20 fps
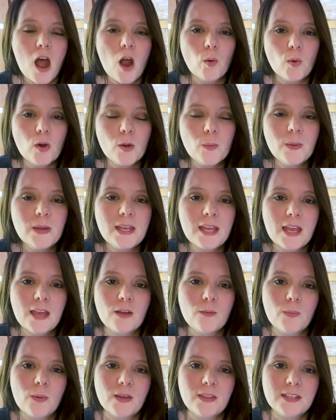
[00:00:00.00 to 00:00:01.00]
Our work
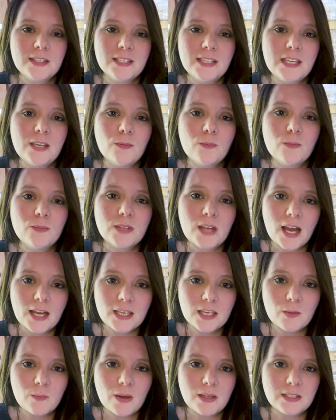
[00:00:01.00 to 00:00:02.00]
began by the team
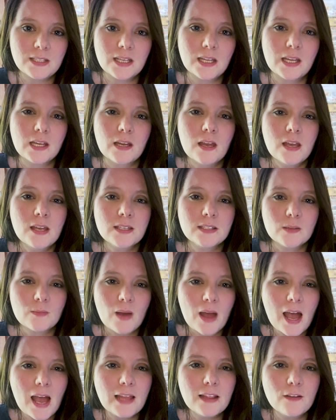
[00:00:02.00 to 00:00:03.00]
documenting some
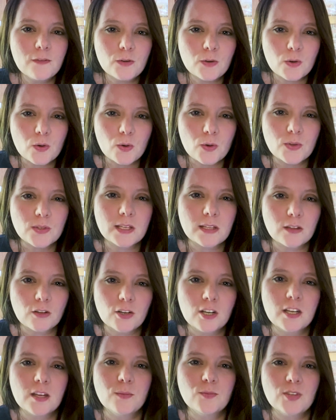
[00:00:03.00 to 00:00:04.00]
high level goals and
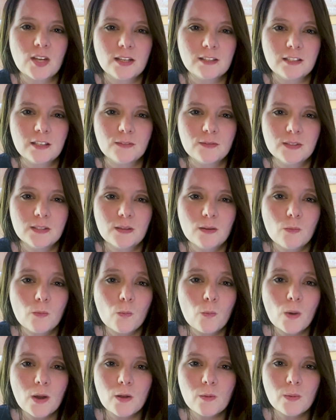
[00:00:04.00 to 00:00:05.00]
learning objectives.
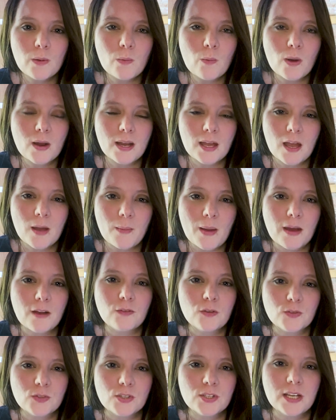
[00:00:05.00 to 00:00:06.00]
What did we want to come out
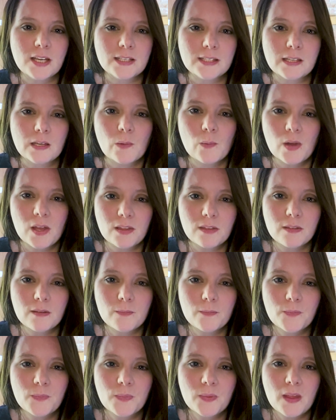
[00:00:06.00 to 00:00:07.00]
of user testing with?
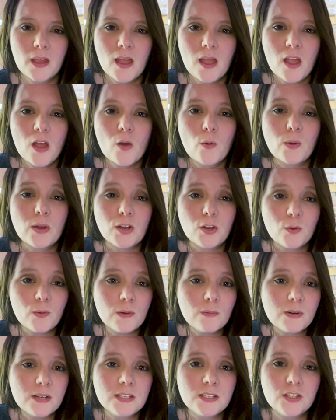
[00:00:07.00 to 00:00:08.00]
We knew we
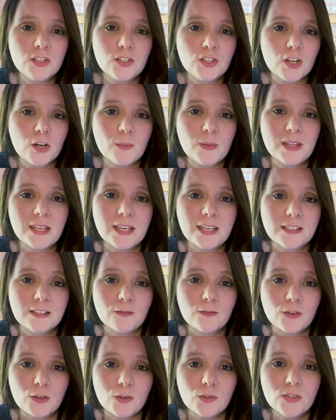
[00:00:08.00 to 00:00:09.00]
wanted to determine the ease
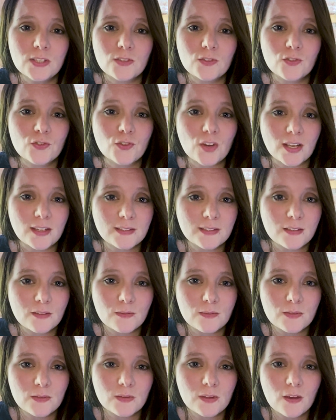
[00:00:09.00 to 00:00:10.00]
of use and strengths
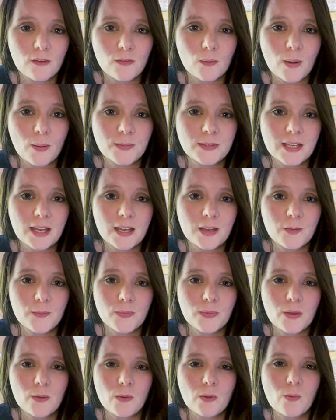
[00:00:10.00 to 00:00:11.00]
of, of the website.
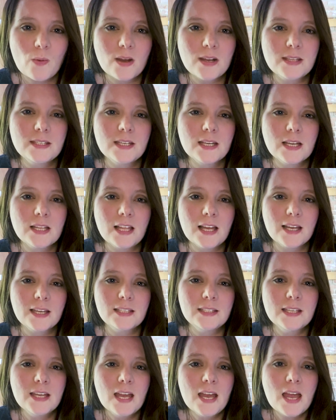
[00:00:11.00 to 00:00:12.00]
We wanted to
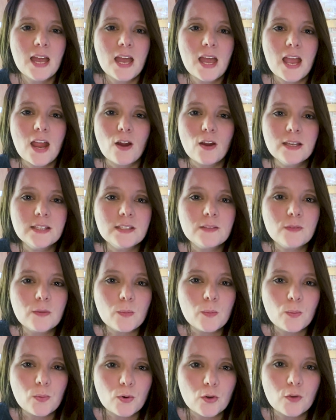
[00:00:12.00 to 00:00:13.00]
collect areas of
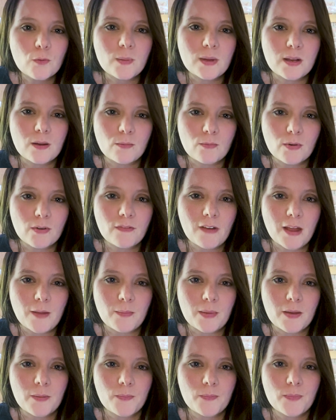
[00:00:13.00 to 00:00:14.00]
improvement and
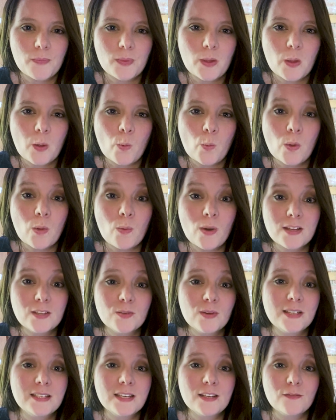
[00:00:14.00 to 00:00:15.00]
refinement. We wanted
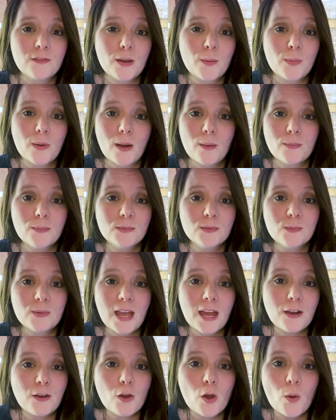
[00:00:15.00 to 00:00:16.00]
to identify problems we
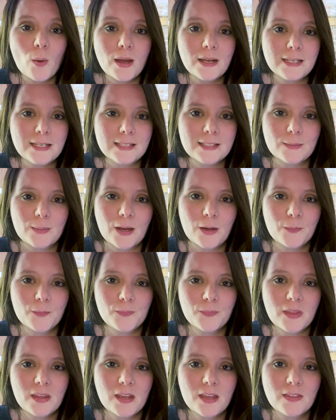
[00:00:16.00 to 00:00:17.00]
had no ideas about
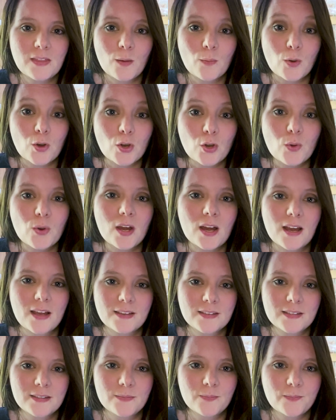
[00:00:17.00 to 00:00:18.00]
that were new to
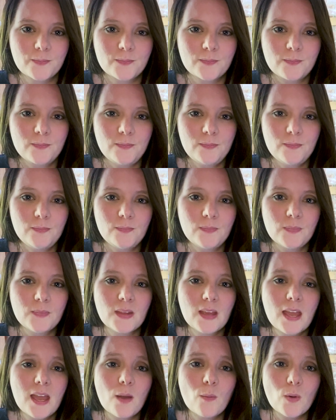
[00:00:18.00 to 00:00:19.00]
us.
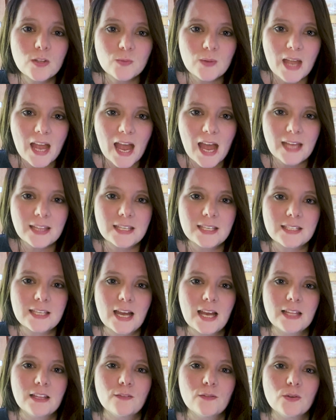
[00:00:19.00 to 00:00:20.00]
And once we had these
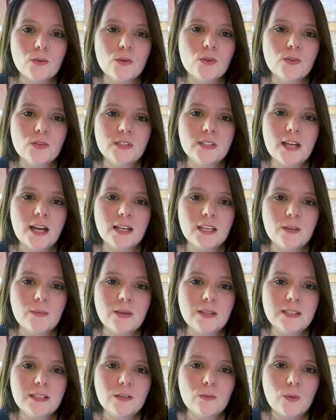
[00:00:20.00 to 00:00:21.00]
high level goals
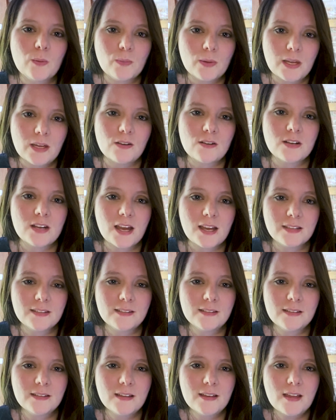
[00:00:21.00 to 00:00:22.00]
documented, we planned our
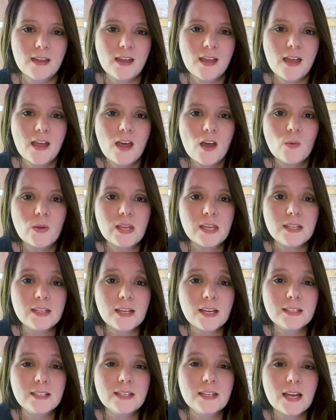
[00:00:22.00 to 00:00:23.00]
test. We
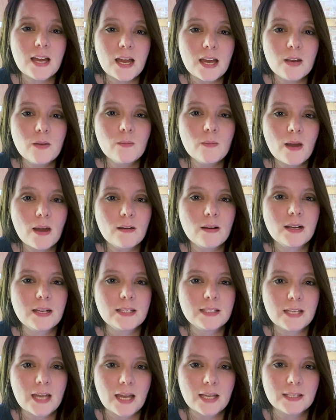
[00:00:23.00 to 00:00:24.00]
conducted
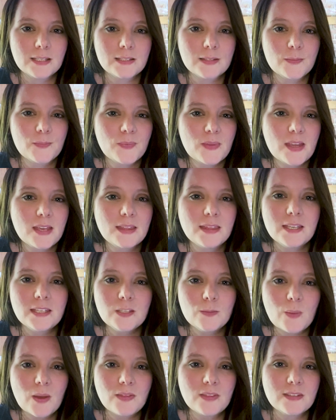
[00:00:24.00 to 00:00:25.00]
unmoderated tests.
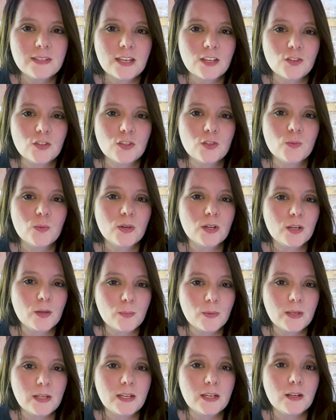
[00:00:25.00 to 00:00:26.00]
This meant the sessions were
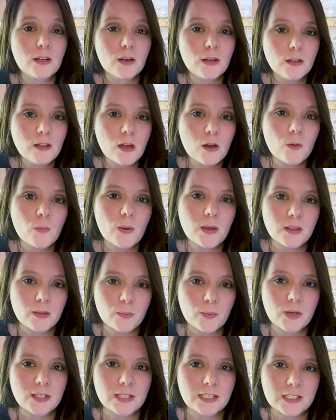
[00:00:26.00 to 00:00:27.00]
completed alone by the
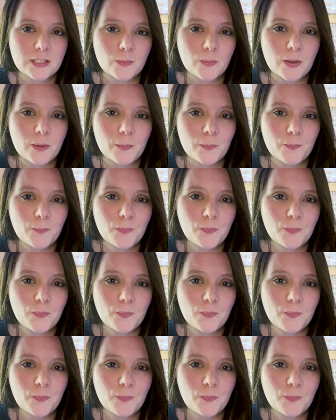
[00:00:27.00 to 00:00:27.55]
participant.